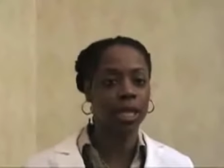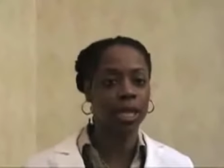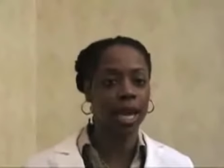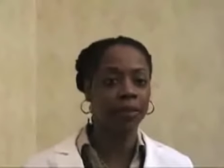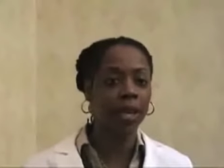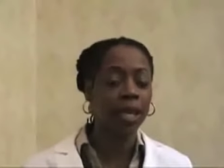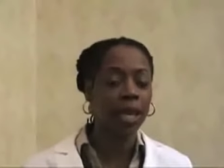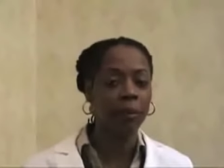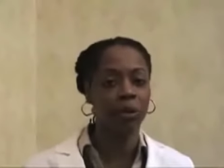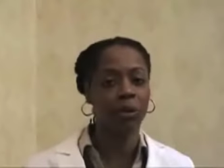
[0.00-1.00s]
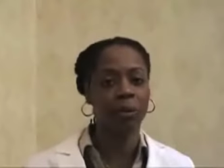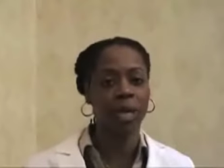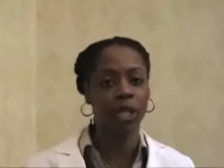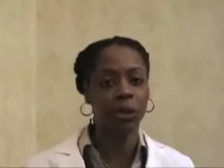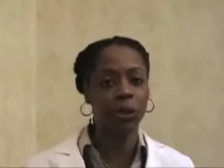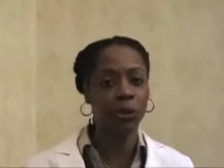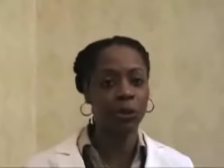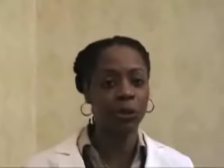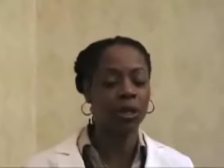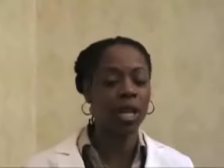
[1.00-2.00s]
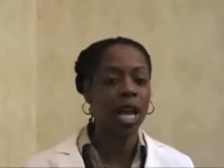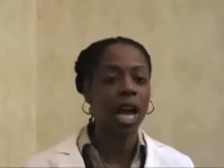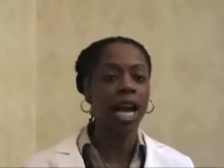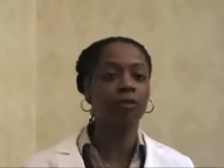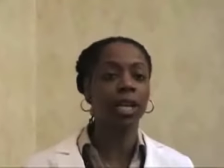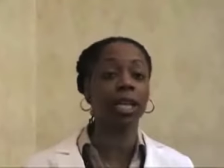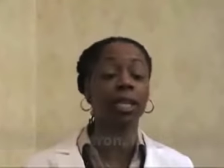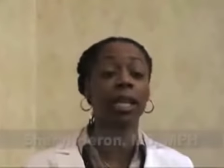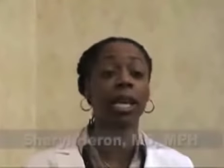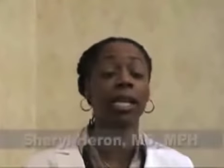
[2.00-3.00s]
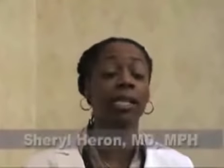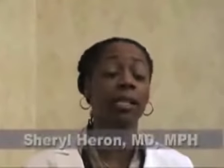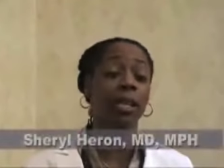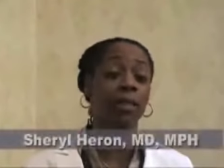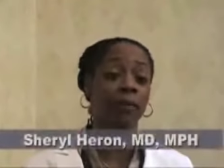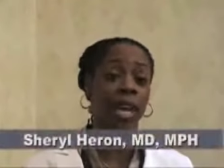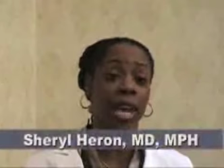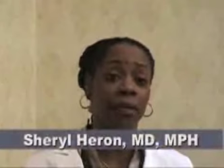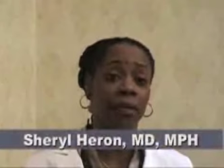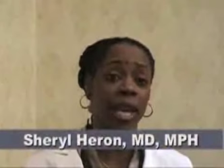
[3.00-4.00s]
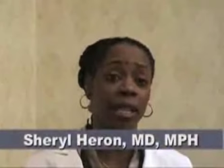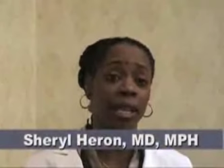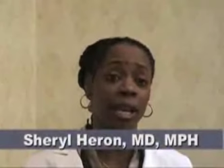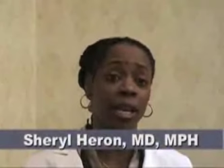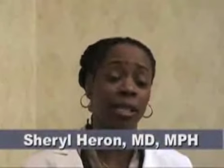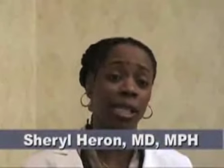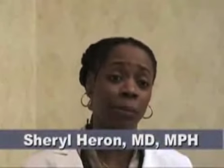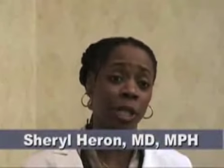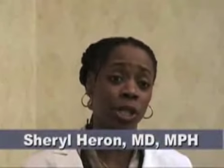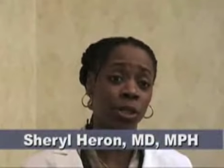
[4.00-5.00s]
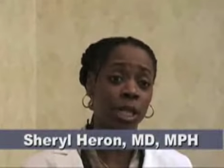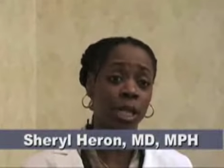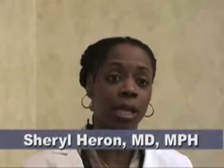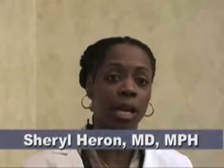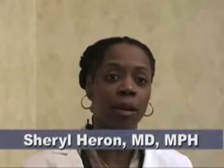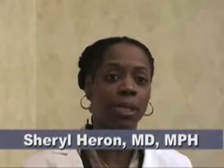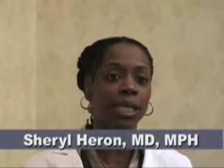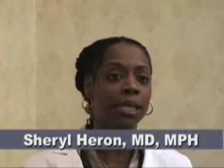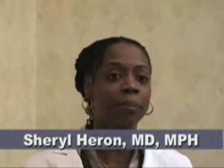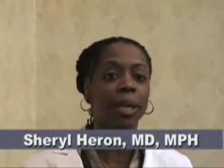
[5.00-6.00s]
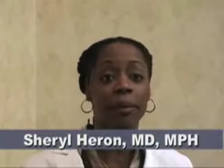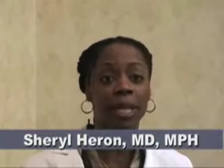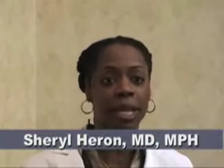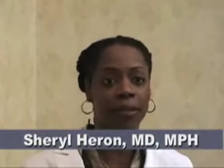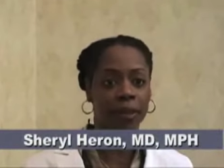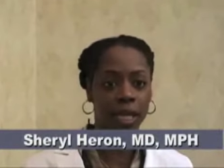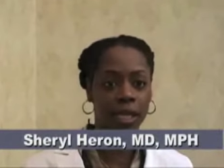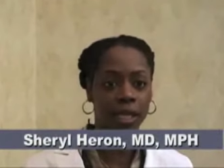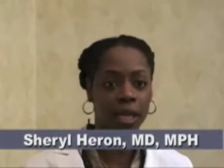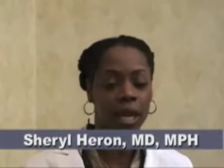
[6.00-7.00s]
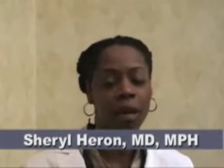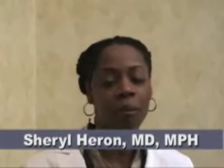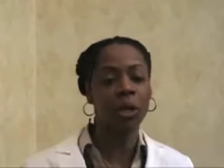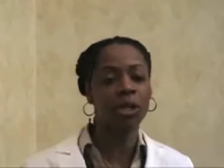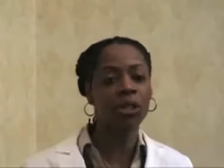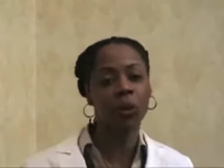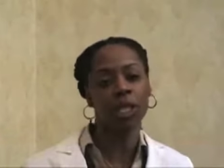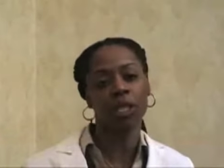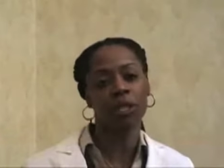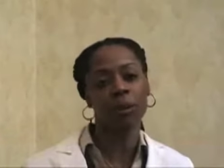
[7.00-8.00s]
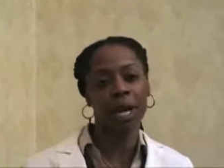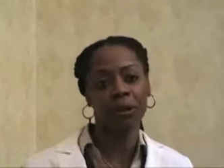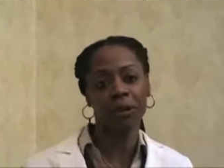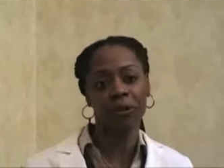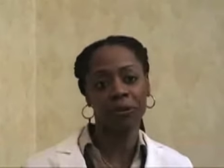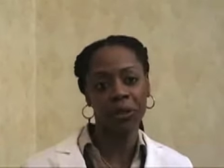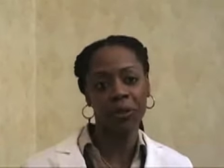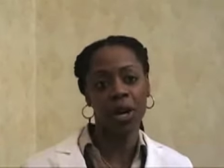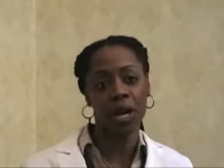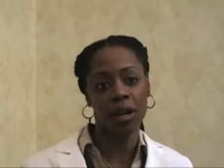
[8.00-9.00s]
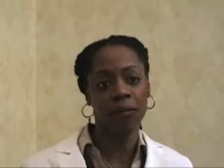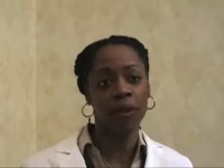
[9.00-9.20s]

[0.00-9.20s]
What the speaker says: I think coming through medical school, I recognized the fact that the specialty encompassed many, many things, most of which is a macro view of